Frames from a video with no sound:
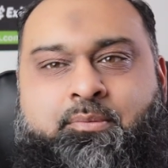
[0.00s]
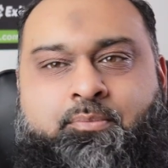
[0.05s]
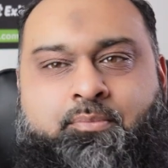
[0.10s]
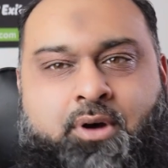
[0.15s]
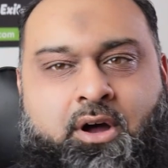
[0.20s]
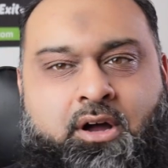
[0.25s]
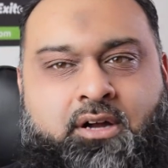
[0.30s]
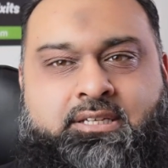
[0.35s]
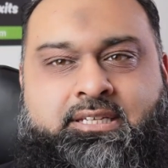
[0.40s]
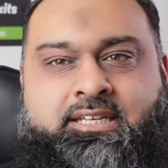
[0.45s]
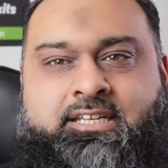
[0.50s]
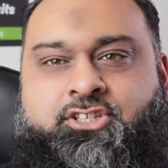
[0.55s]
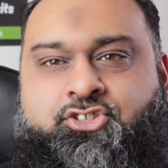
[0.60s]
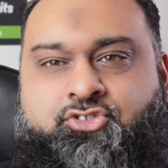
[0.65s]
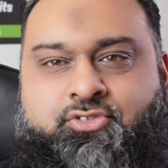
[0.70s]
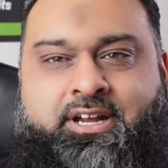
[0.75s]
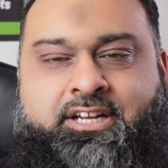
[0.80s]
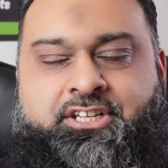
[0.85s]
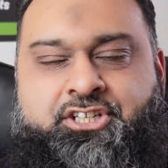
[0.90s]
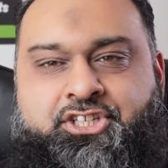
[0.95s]
marketing
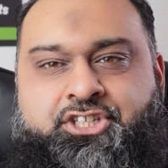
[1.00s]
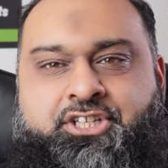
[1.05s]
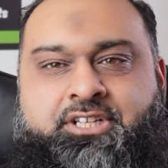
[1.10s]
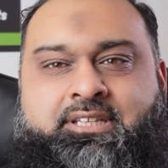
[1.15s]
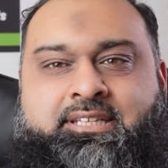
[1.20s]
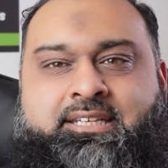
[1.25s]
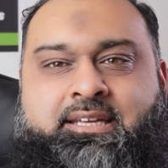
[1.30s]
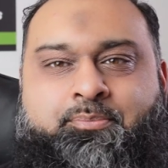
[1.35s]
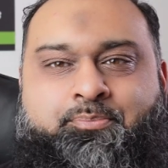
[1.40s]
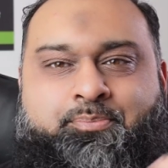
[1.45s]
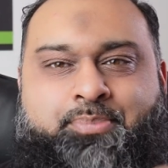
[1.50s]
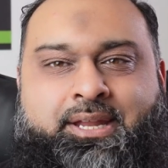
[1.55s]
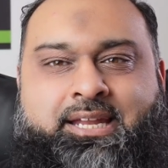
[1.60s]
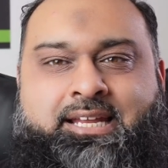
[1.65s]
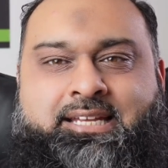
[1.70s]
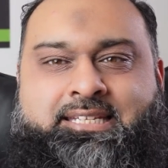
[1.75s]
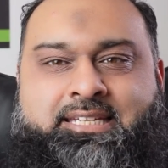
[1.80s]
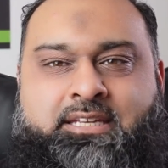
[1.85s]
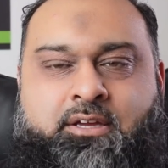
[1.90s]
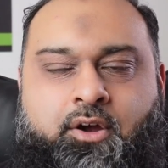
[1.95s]
strategy, the
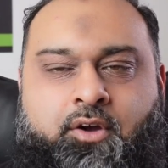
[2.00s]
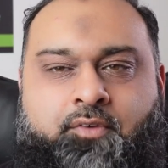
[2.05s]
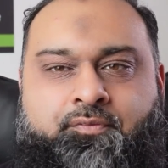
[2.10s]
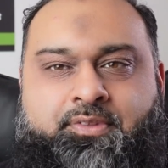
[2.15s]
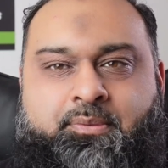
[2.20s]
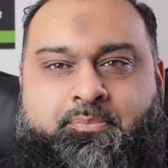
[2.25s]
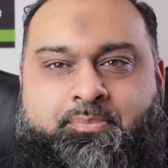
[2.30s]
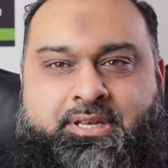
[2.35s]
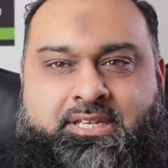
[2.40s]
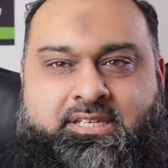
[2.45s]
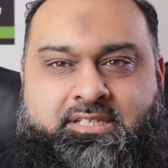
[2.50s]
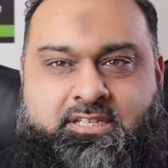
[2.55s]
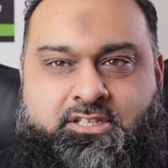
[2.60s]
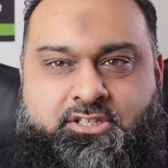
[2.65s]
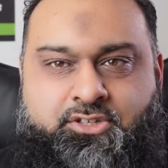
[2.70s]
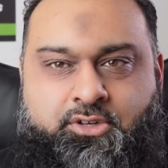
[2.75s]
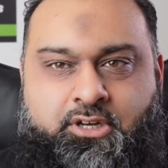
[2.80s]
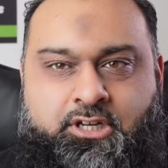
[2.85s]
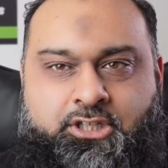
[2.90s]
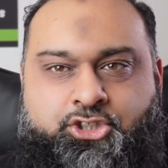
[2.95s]
ability of the business
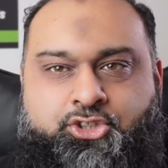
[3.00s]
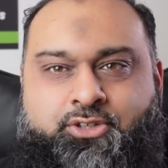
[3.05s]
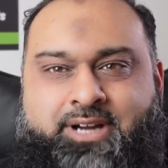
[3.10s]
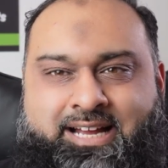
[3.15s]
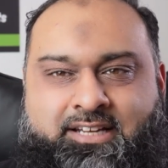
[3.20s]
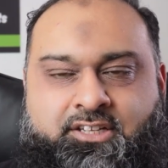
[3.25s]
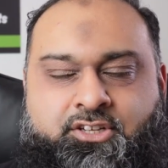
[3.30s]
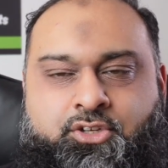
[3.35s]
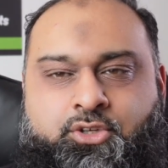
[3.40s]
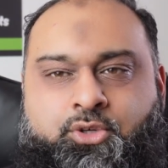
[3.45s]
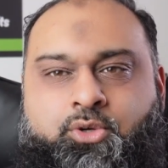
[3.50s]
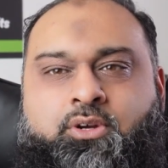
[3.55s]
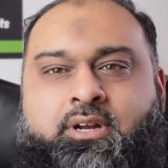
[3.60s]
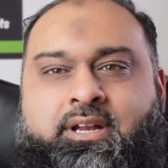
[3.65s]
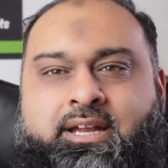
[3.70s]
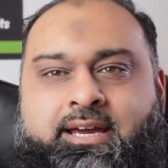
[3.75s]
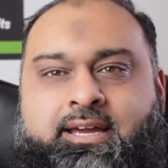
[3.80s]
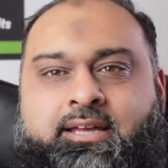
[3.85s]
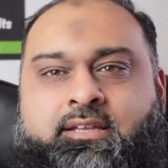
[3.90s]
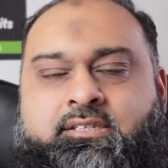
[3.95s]
to attract new
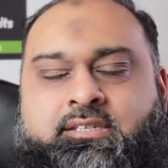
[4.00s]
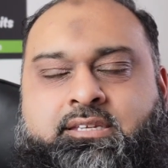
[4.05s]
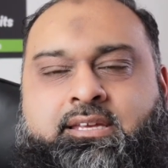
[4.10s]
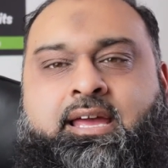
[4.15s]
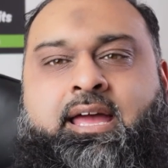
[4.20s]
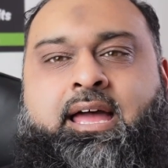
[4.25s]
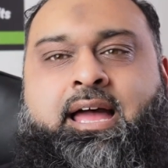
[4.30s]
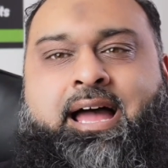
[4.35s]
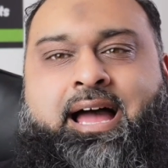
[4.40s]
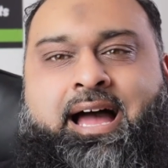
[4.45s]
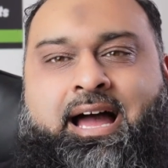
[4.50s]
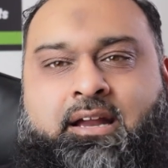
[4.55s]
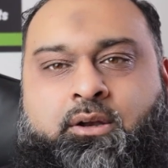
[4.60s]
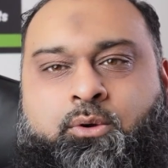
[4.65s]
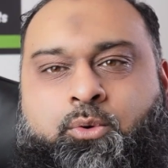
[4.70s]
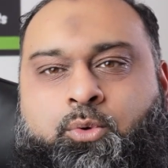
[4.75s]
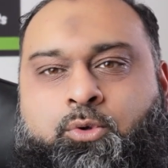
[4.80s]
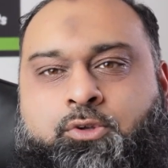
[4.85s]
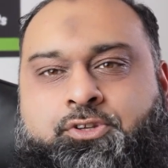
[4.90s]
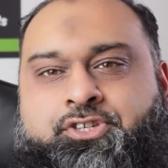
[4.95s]
clients,
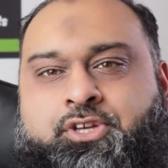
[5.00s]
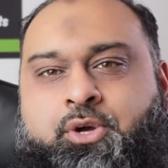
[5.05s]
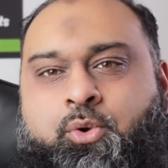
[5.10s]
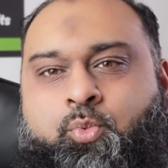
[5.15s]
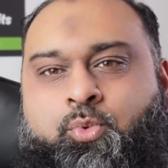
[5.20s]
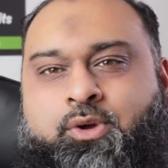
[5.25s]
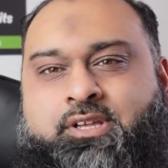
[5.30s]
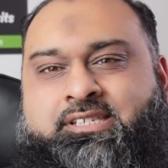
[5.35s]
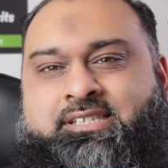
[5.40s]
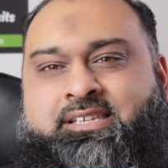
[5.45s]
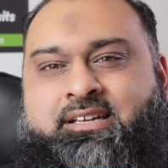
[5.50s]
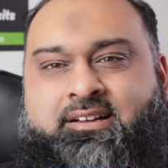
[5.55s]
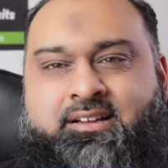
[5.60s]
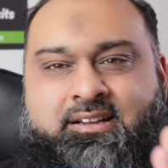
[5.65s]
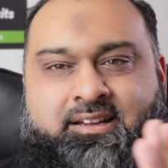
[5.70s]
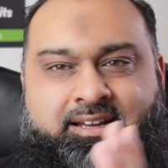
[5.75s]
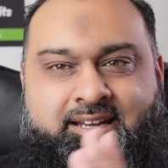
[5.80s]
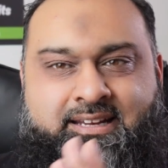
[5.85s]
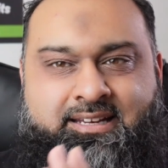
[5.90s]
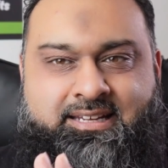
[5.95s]
and also once a
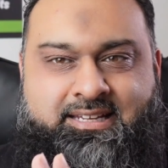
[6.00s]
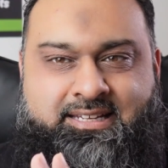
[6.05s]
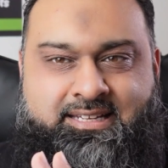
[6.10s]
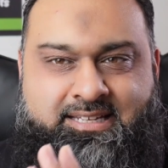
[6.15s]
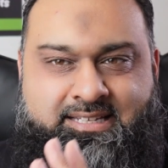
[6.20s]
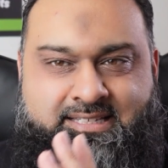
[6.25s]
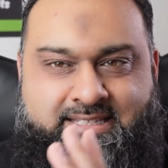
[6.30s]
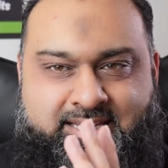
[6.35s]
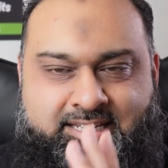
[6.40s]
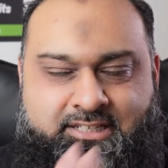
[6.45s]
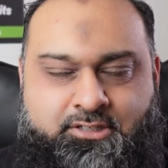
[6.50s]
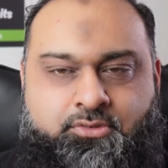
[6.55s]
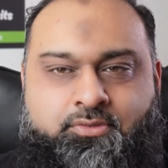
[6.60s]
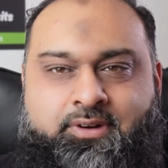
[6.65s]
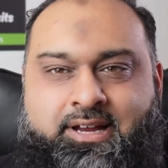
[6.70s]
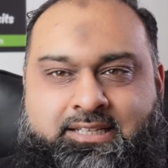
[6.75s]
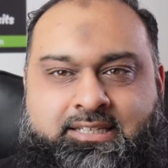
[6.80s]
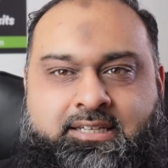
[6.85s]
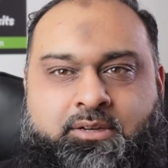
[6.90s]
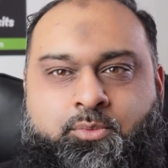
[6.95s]
client is
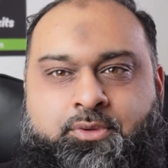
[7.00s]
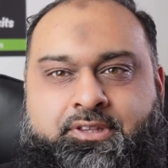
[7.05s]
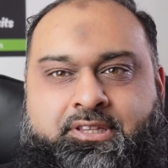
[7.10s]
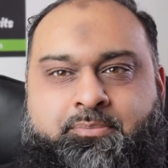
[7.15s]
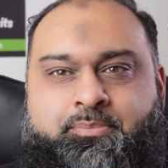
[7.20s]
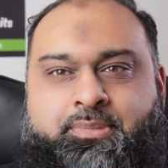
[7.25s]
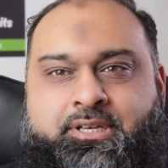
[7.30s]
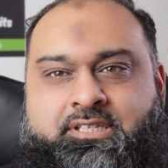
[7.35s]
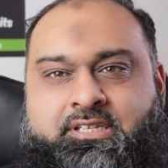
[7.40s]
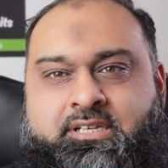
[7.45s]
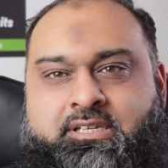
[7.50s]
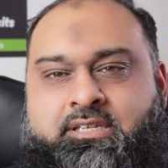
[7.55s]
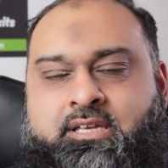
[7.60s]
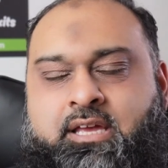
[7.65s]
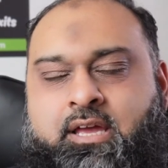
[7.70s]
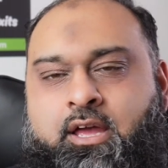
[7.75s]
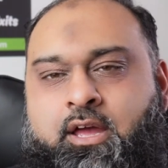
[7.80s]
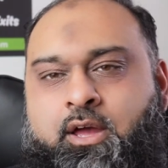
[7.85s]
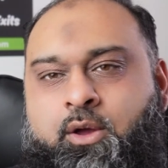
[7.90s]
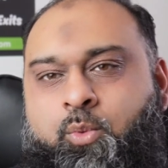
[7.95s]
interacting with the business,
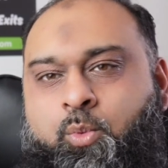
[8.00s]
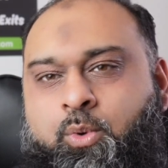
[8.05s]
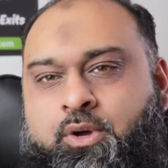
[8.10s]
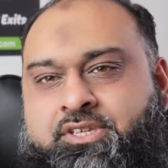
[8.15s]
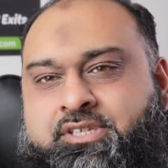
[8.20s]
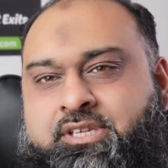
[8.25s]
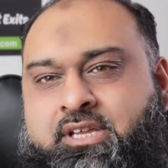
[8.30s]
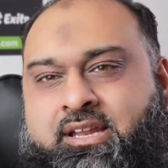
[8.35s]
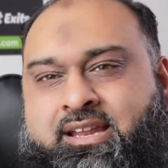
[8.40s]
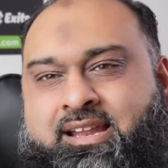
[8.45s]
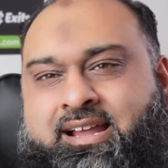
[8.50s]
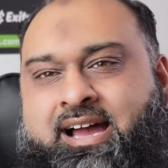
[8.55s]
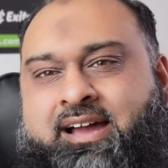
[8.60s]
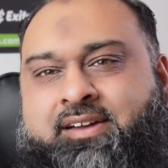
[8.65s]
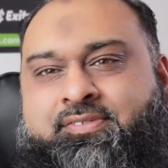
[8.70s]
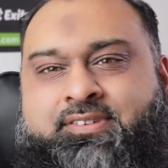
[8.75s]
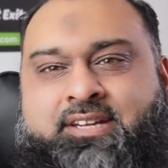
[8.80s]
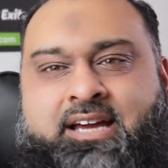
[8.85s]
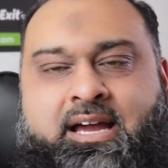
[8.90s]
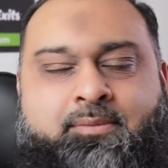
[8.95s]
what's the
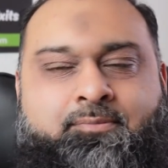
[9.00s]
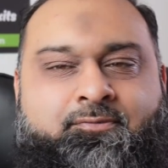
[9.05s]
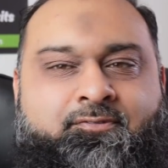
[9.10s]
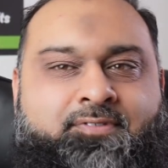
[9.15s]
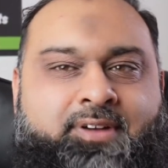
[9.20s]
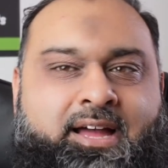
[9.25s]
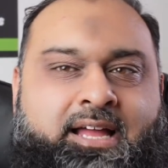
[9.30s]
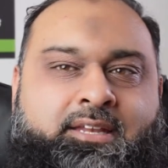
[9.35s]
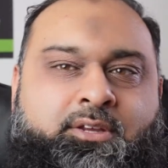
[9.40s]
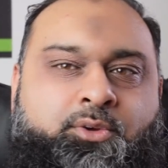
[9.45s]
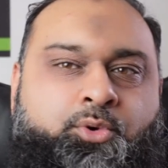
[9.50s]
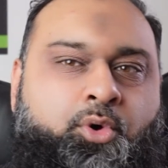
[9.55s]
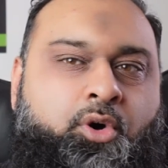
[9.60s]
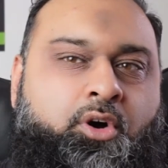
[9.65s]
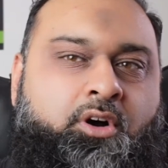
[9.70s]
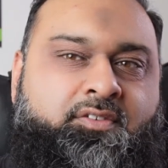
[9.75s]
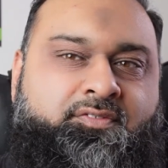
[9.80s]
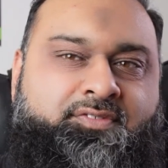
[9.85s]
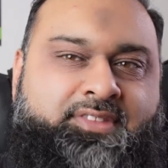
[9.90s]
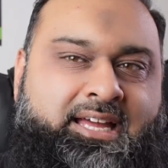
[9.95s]
lifetime value
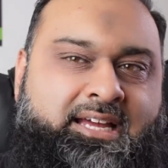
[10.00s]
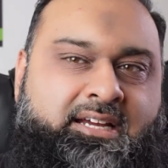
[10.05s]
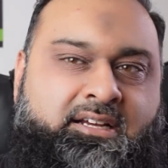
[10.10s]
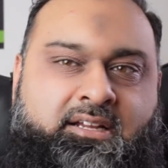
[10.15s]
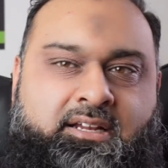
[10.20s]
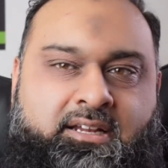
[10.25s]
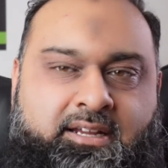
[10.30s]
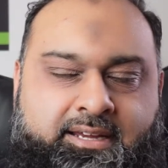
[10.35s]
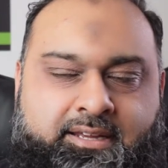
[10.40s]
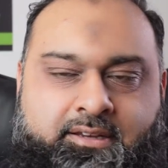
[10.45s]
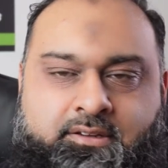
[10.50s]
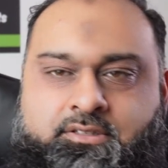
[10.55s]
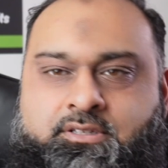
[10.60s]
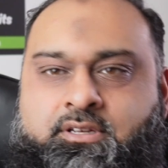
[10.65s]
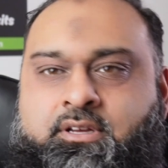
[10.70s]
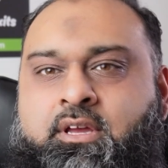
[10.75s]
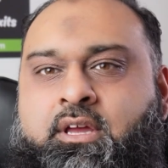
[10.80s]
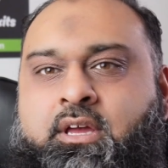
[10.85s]
of that client?